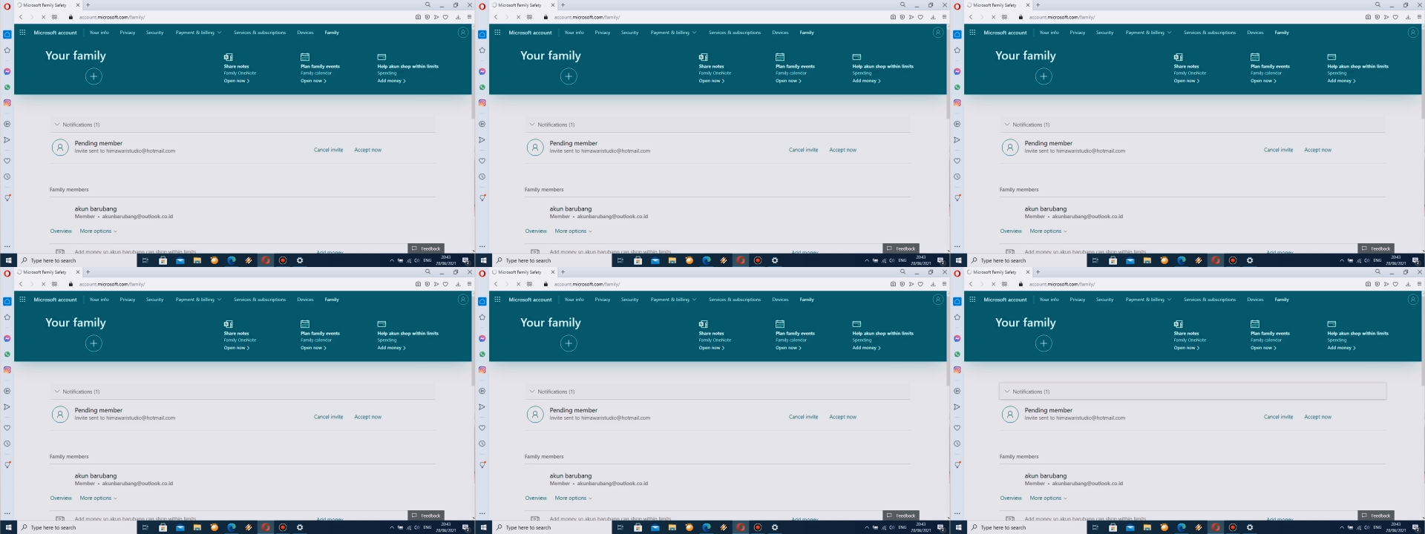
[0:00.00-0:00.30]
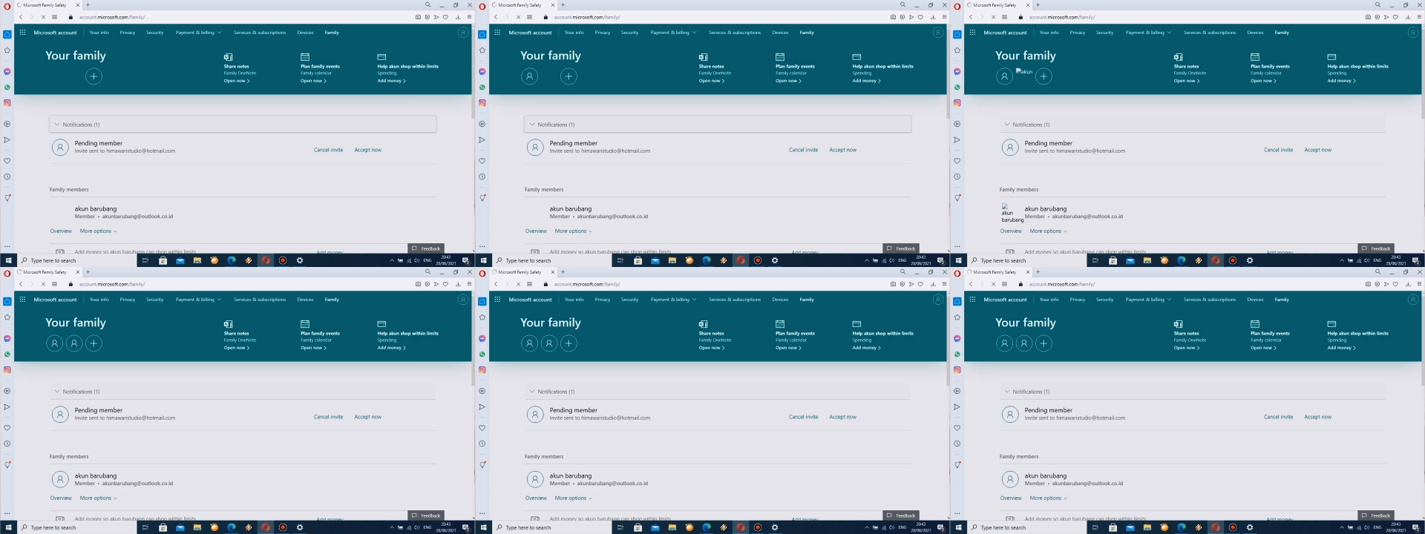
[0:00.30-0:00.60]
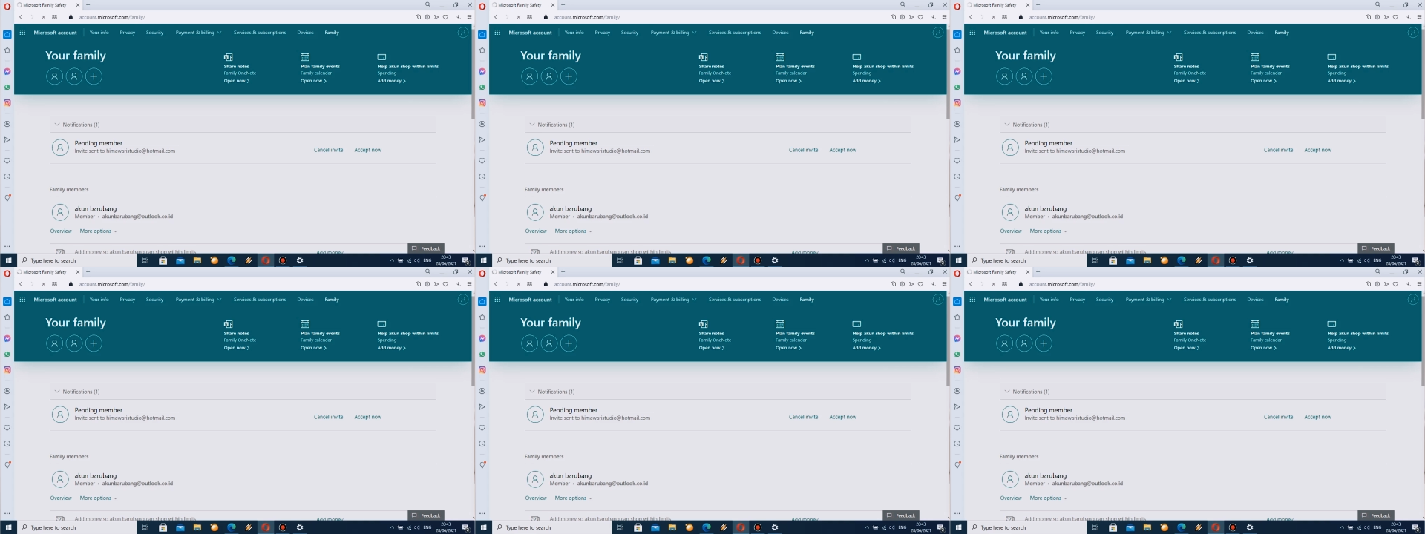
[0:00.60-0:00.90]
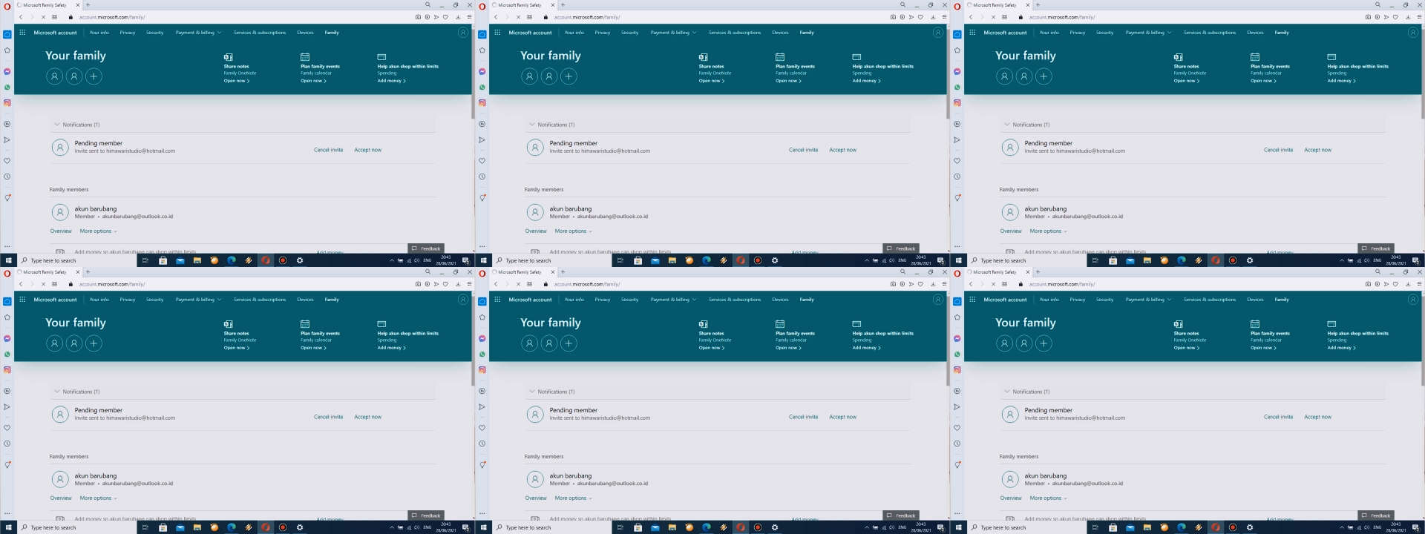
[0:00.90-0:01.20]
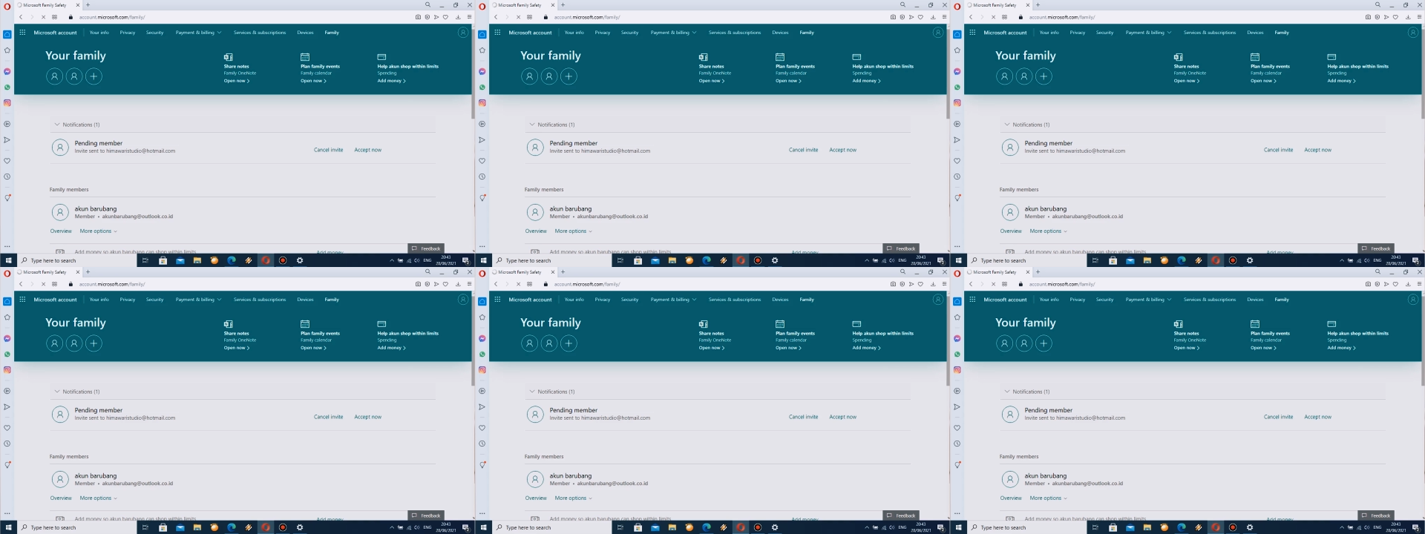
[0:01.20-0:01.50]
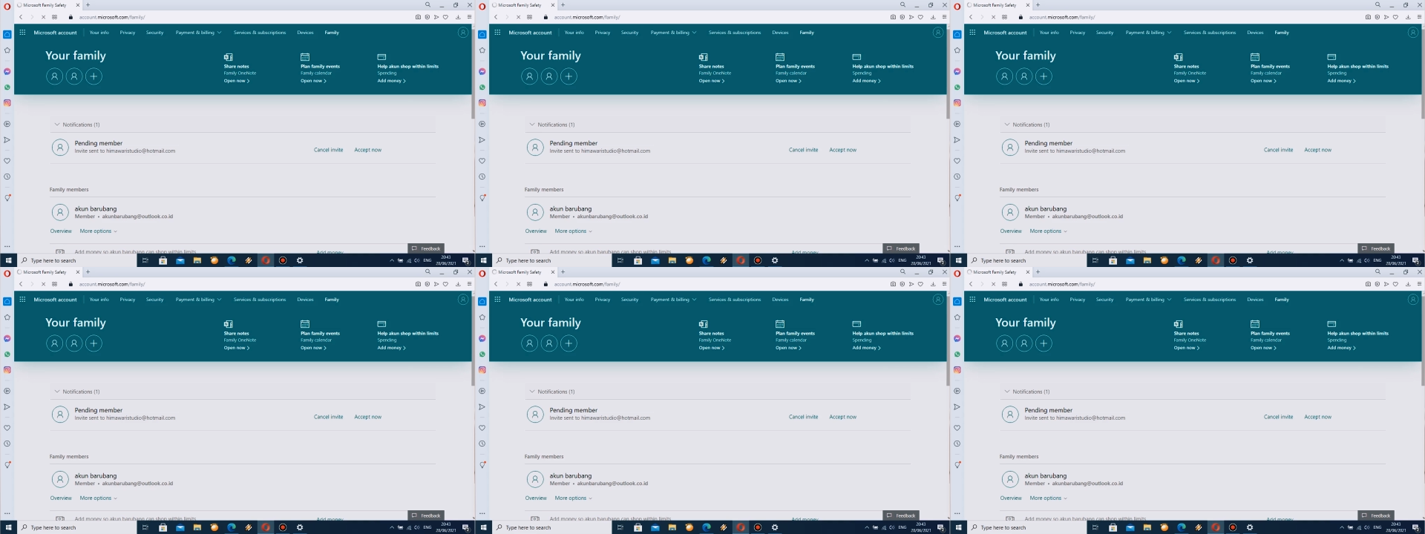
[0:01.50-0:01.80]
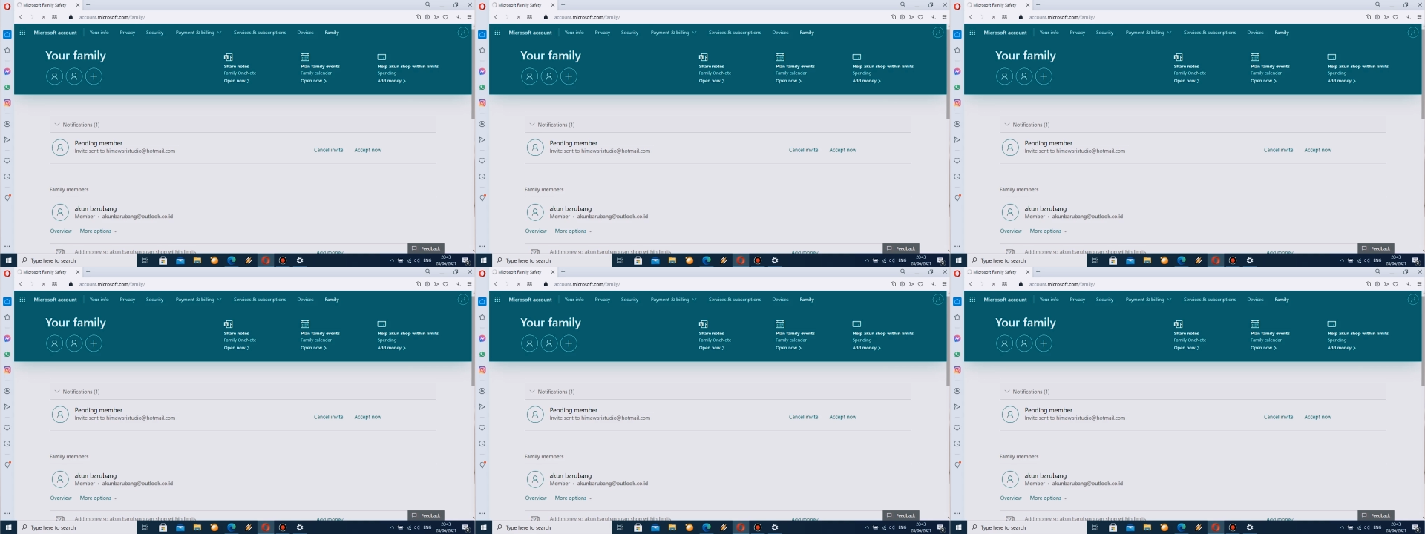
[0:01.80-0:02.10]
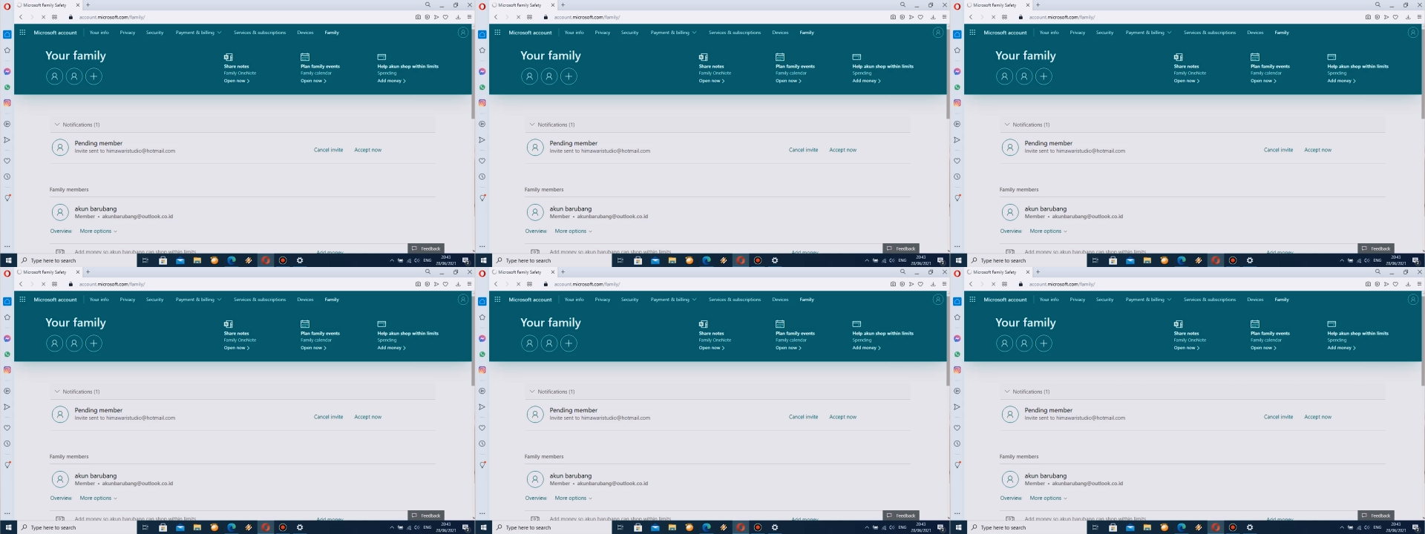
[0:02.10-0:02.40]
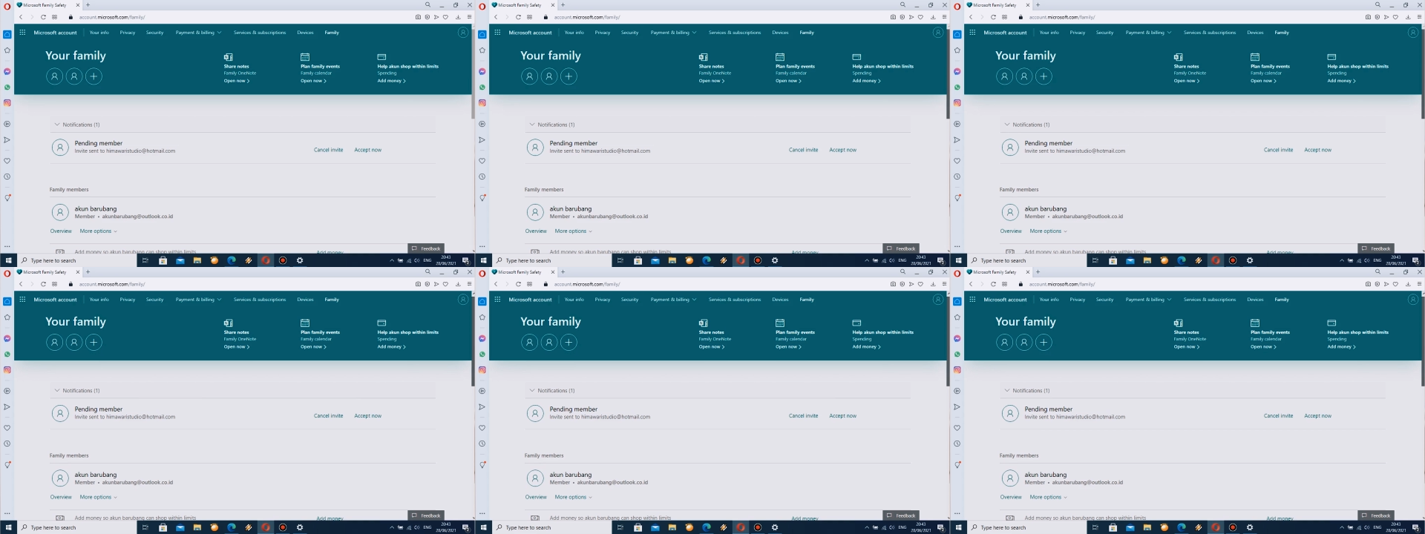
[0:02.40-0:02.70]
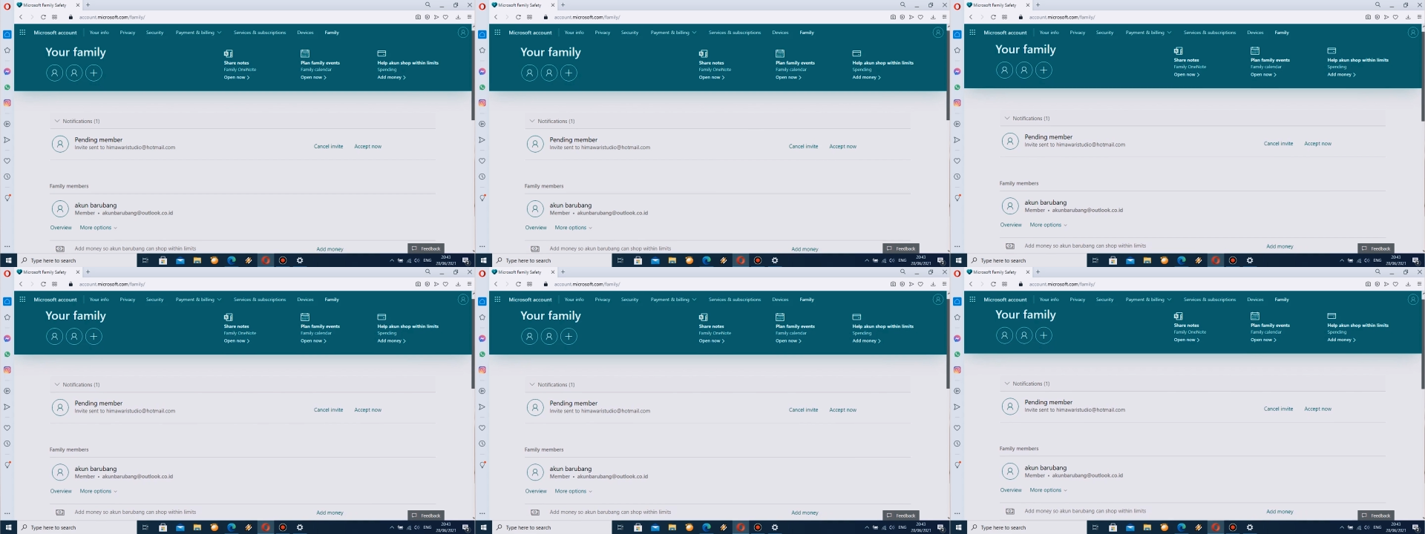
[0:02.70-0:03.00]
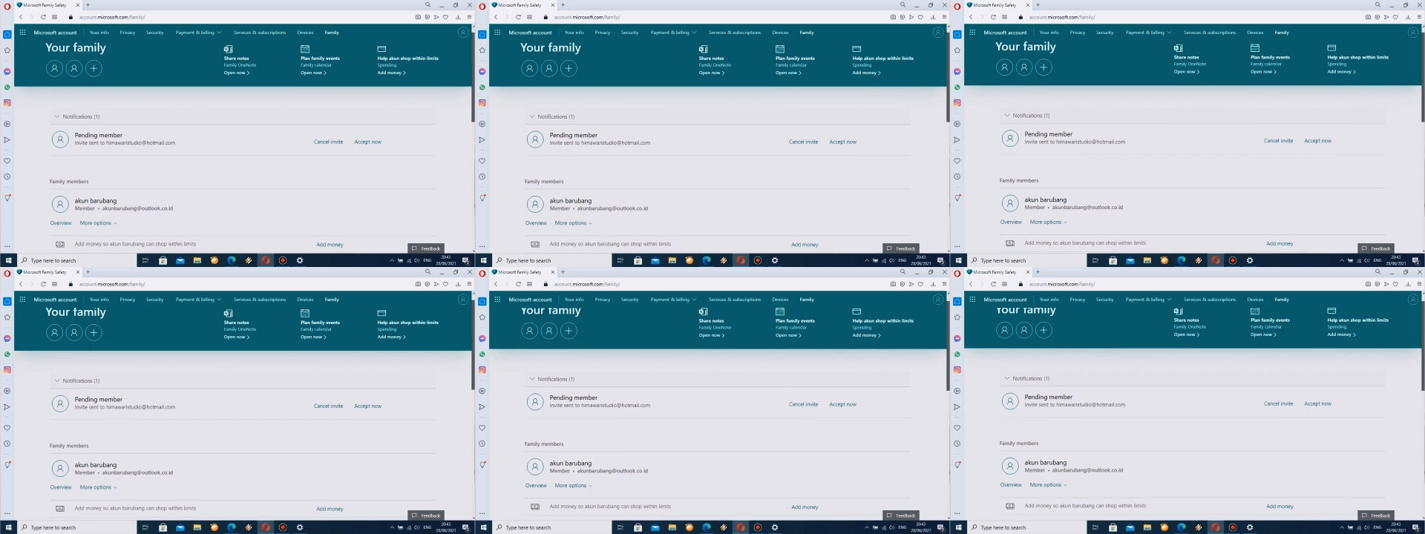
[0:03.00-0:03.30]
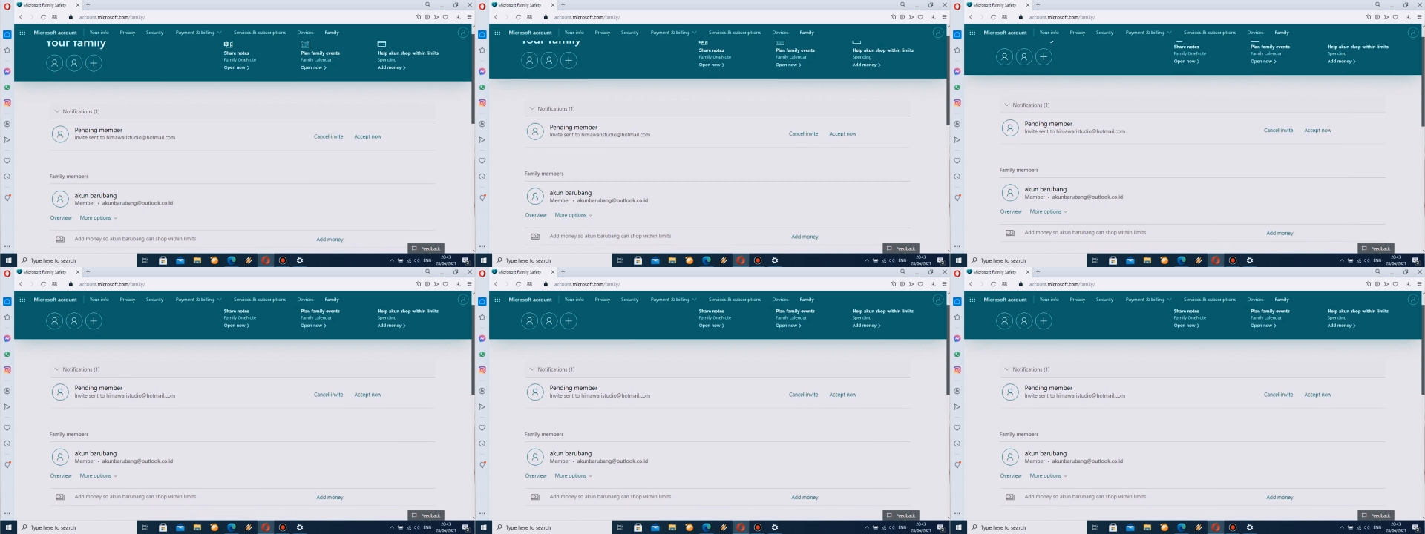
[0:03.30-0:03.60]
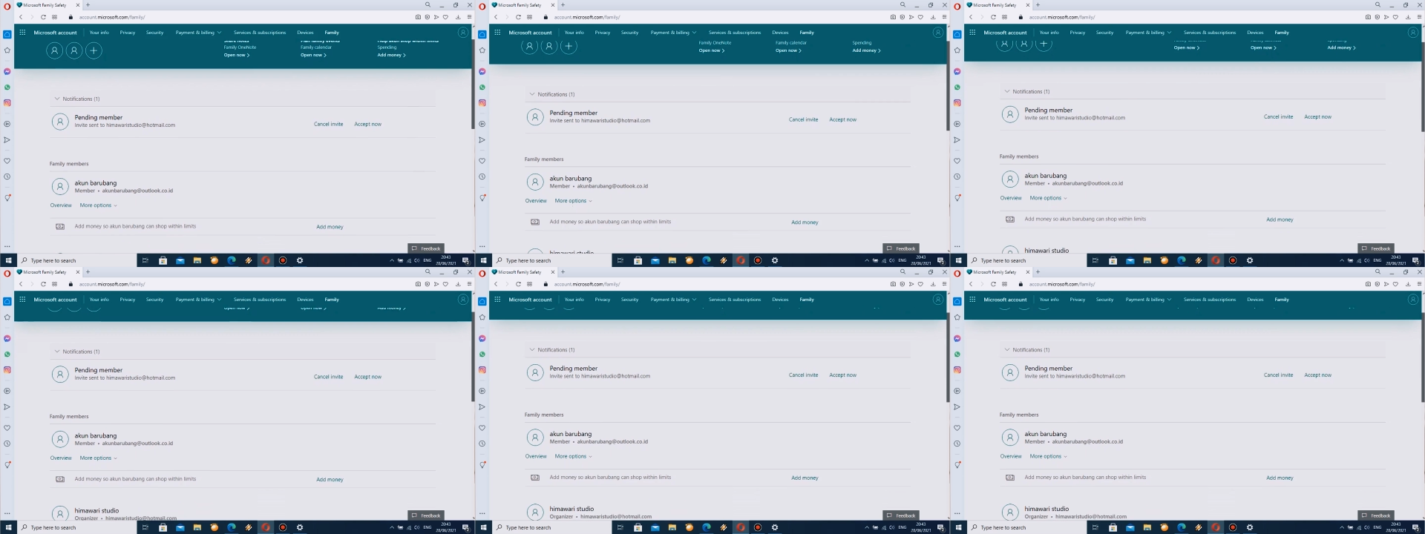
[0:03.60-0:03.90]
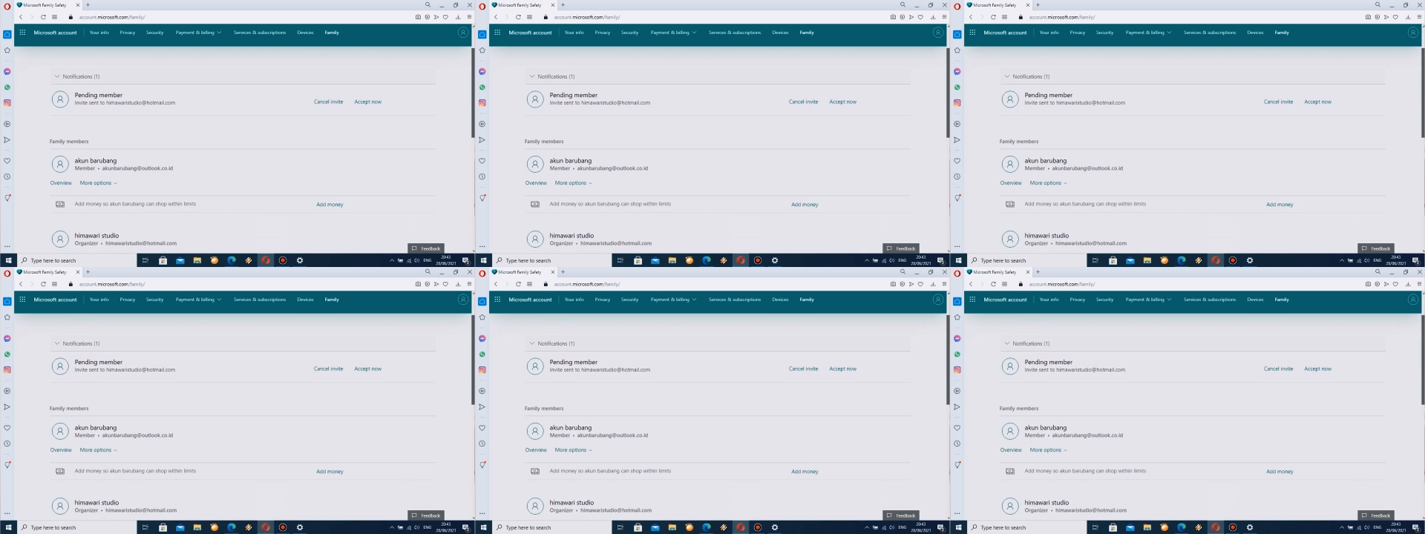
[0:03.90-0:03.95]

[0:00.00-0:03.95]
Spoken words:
(no speaker visible)